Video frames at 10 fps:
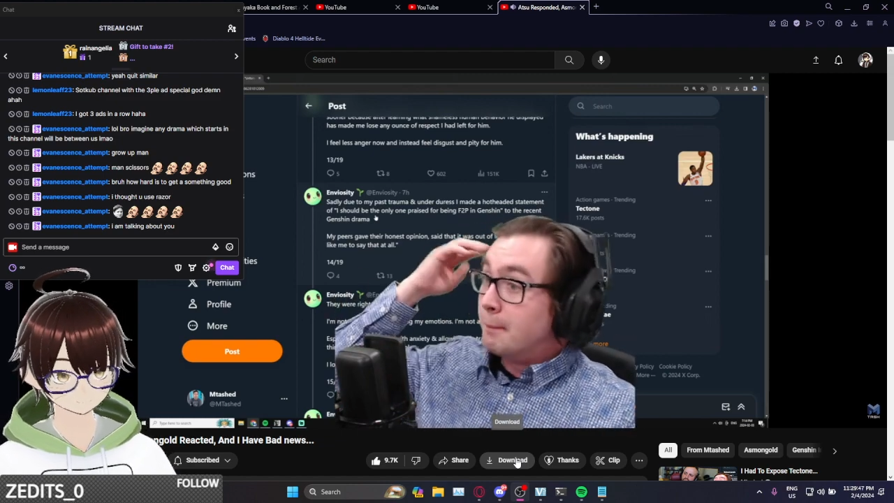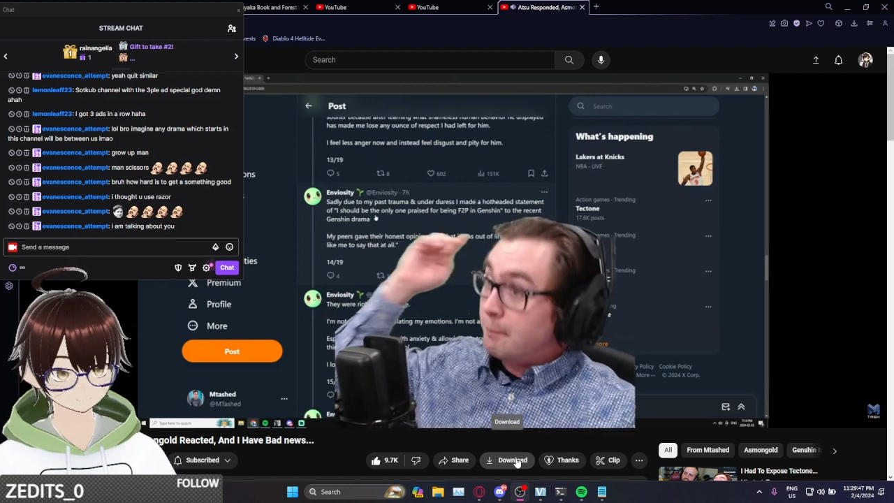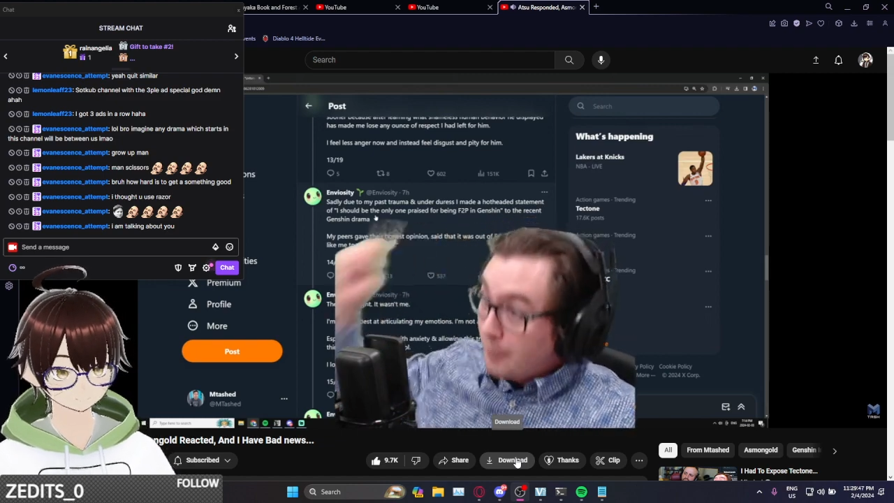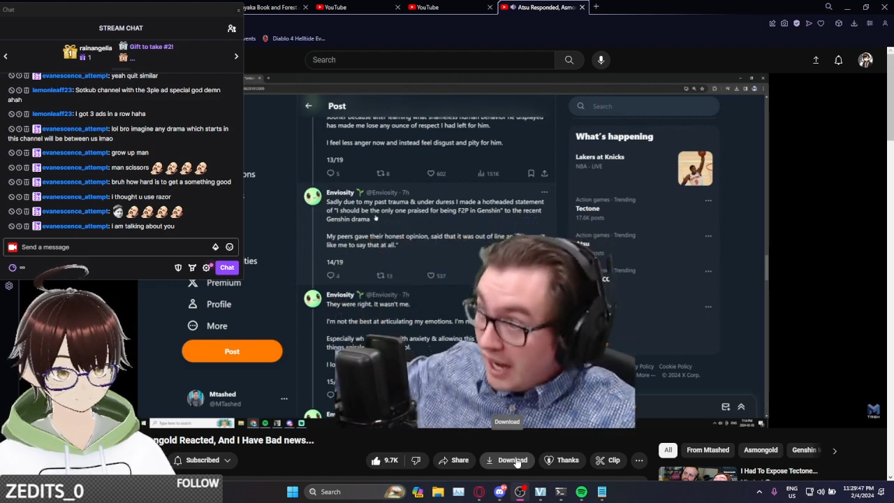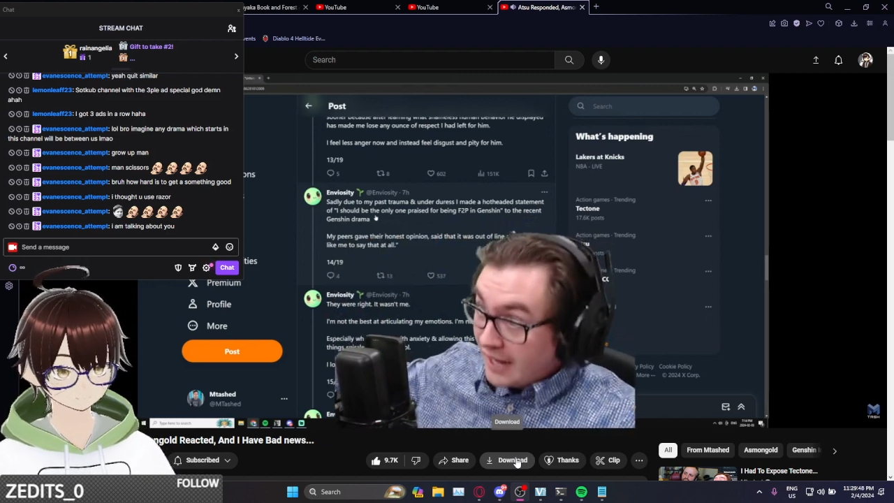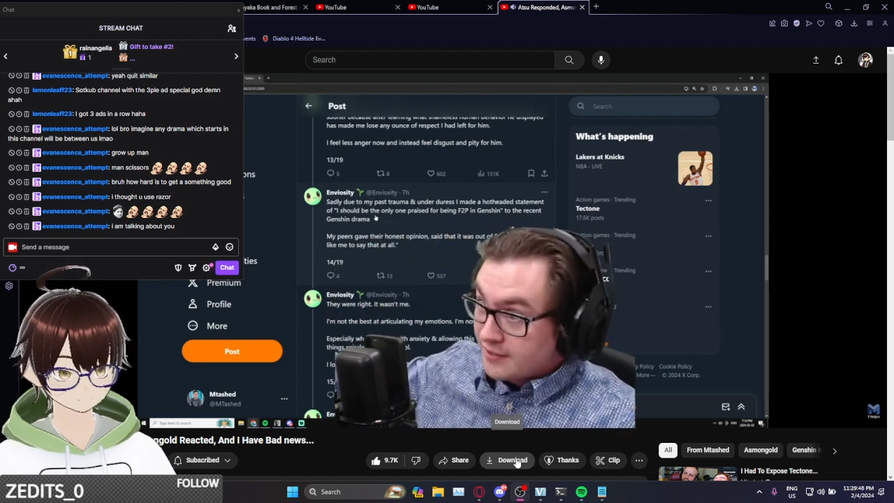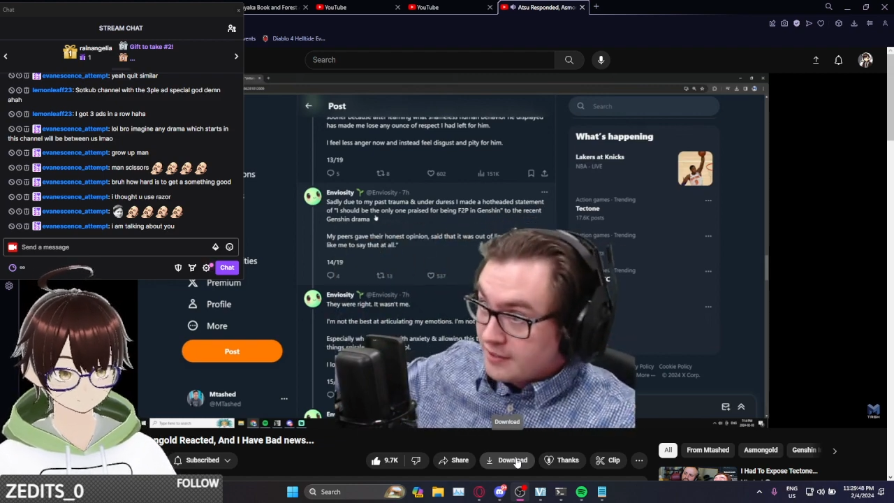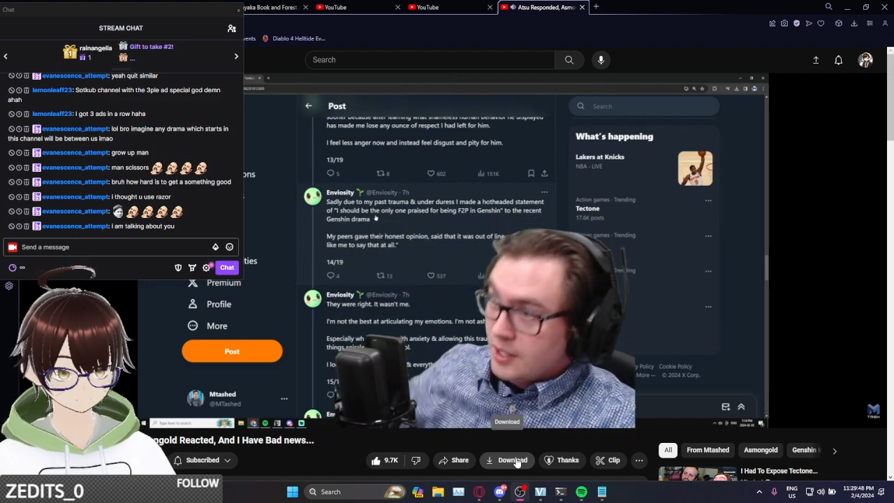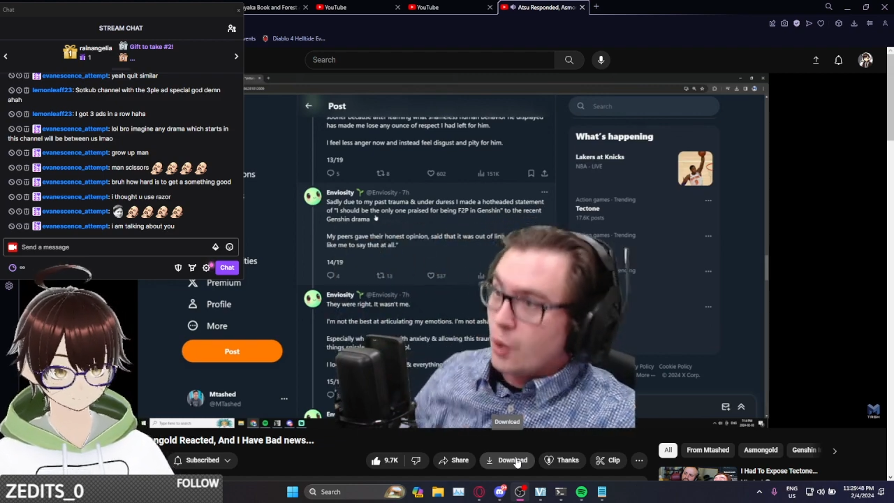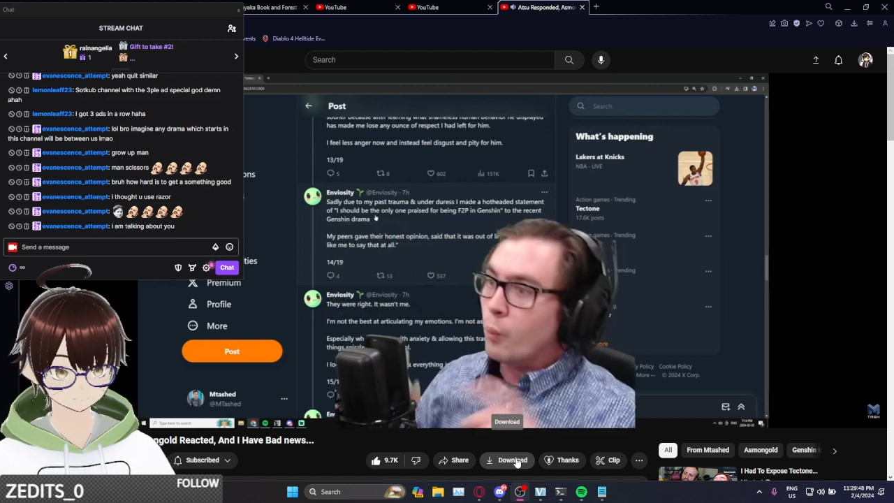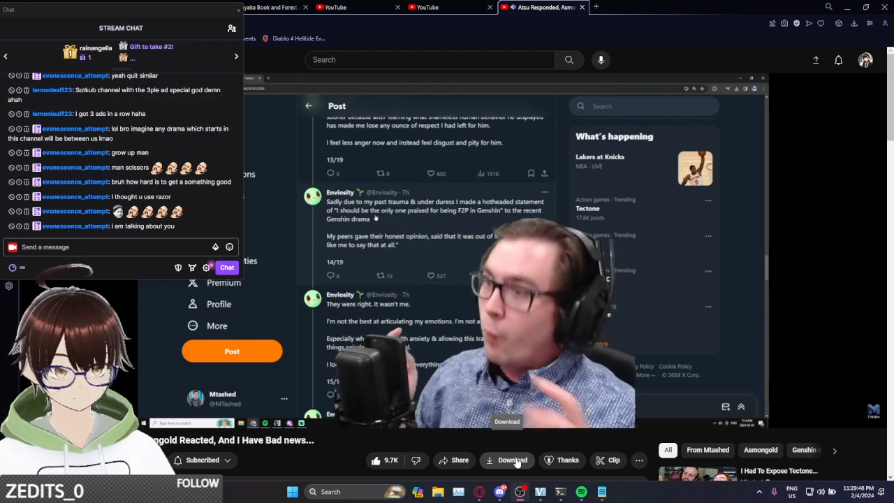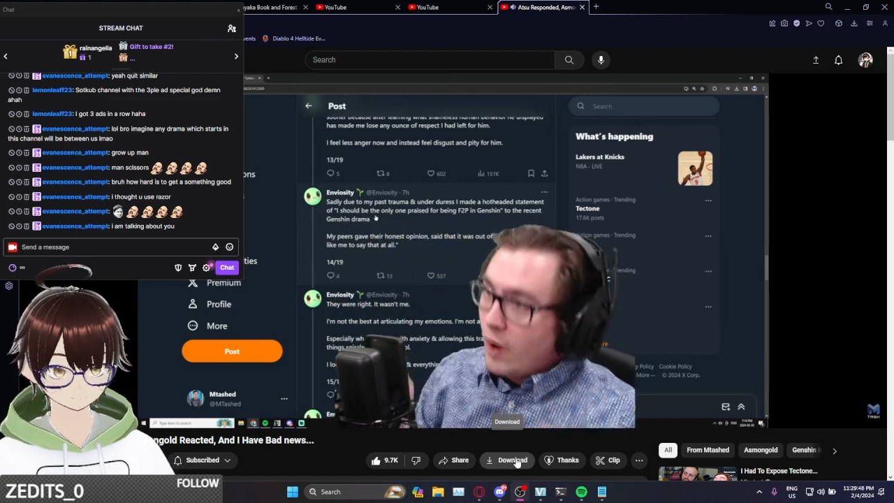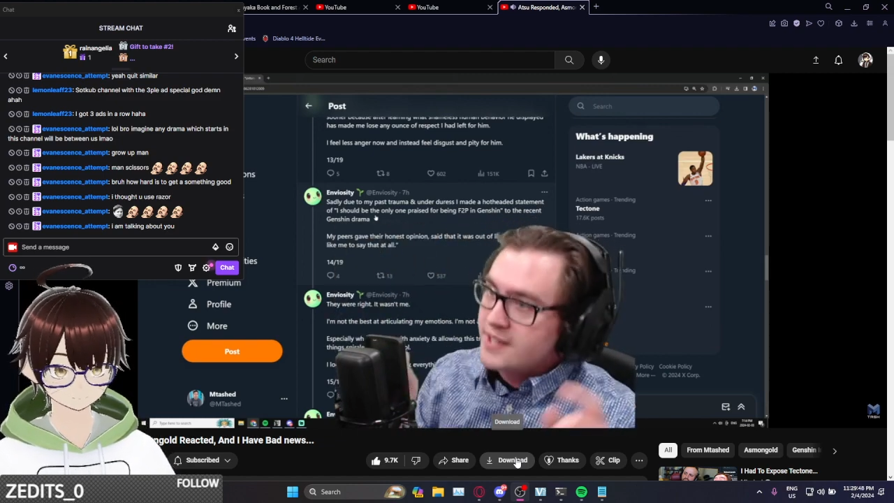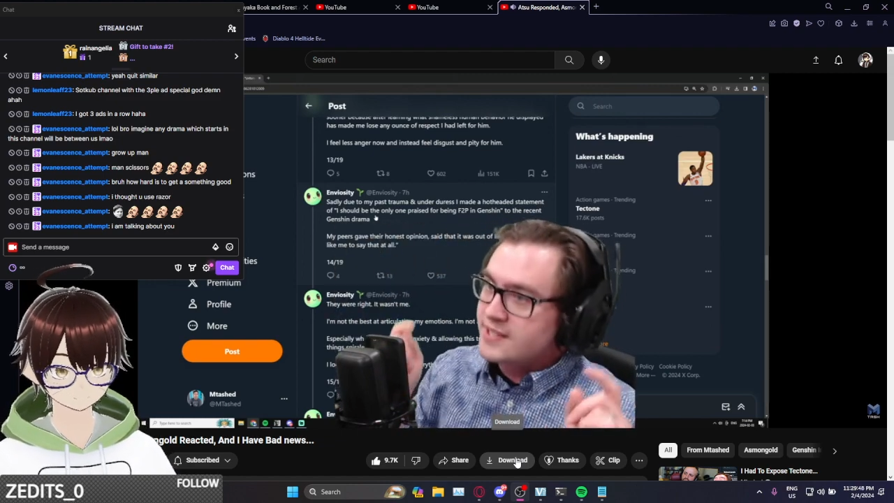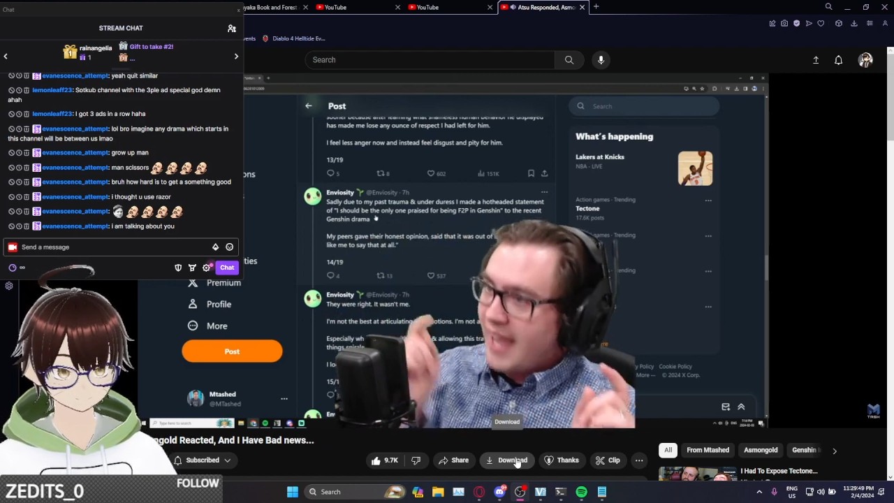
But was